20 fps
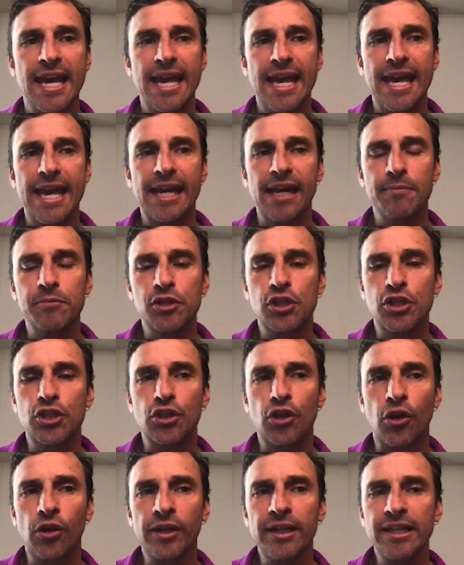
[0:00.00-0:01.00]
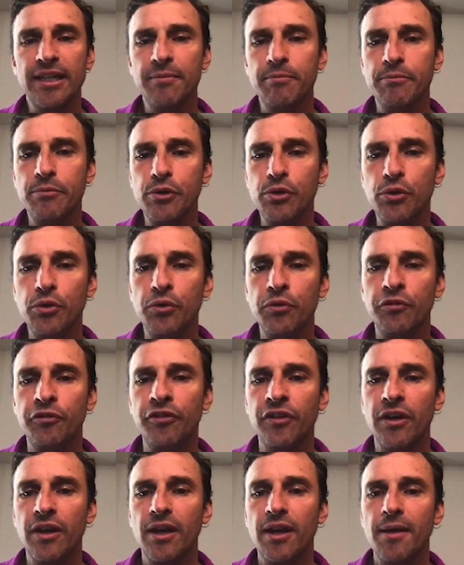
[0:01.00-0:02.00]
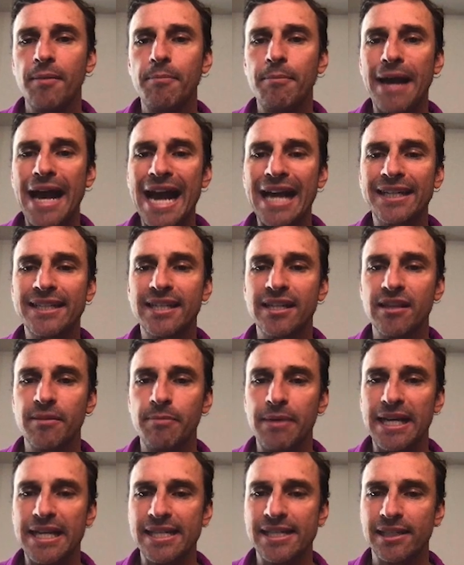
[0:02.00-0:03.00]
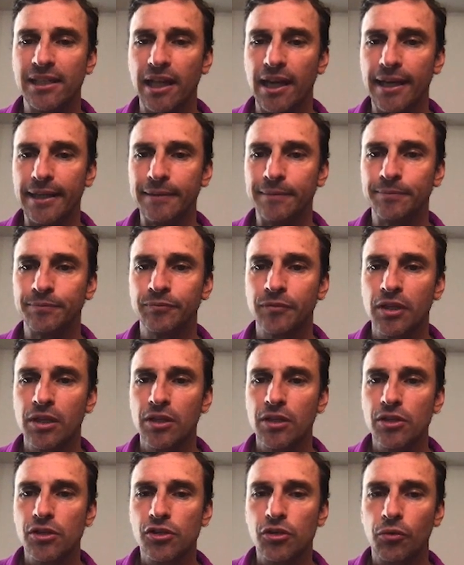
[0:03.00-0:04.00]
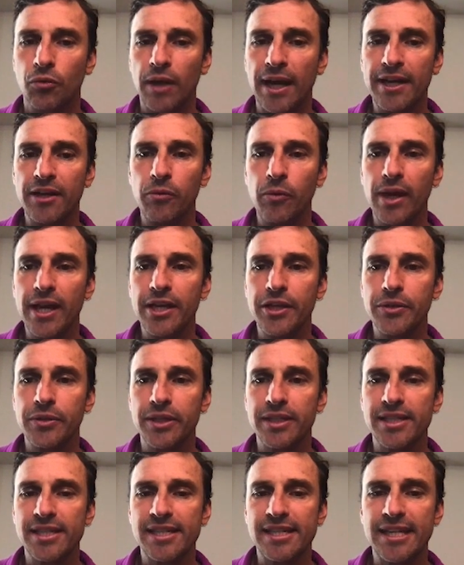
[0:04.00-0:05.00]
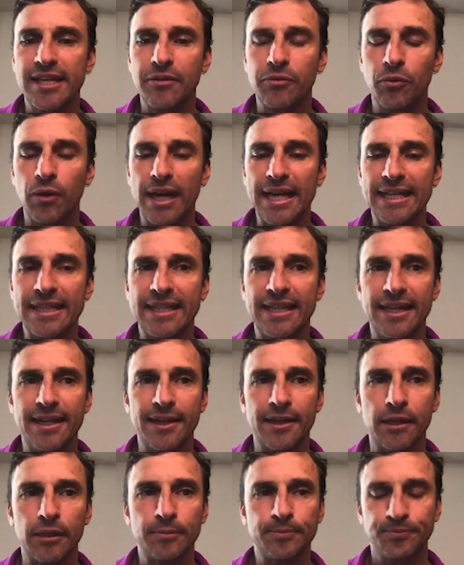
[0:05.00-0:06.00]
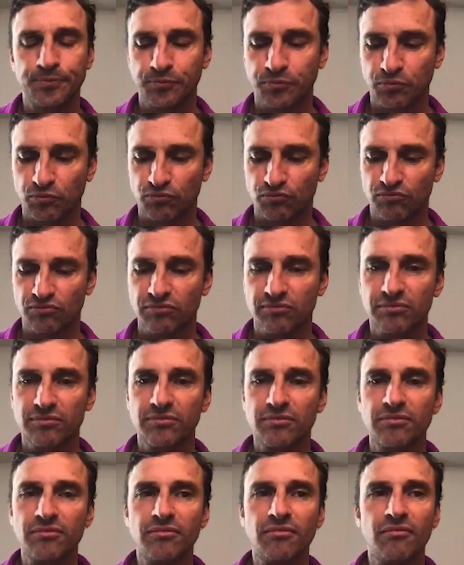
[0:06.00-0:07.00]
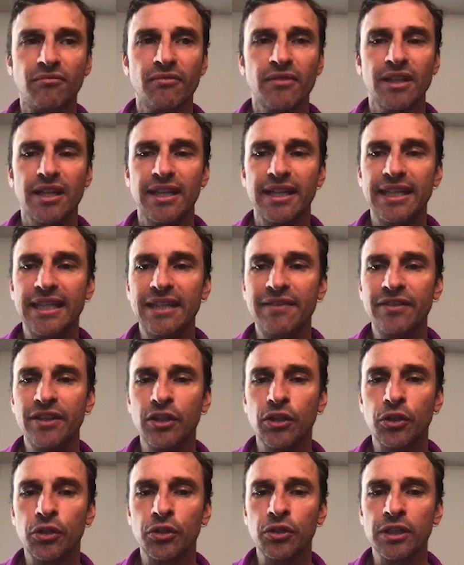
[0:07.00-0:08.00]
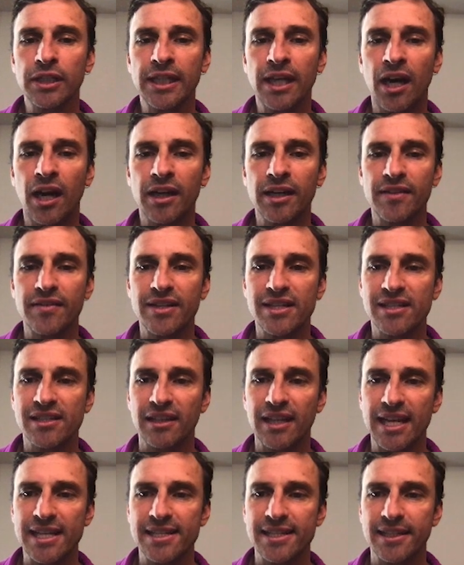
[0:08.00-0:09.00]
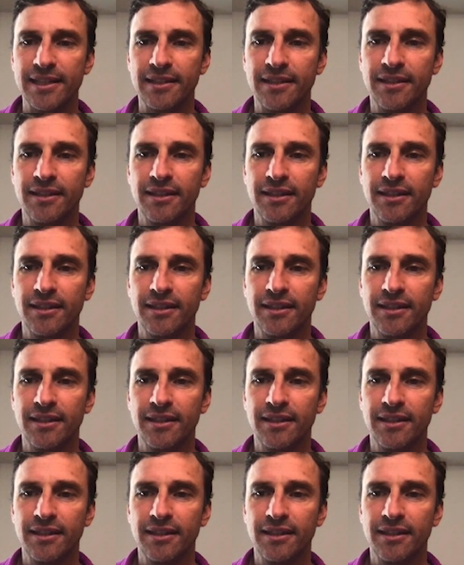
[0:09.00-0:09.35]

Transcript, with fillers: and I'm starting to move back to the baseline. So, right away, you can see right there, even early on in this lesson,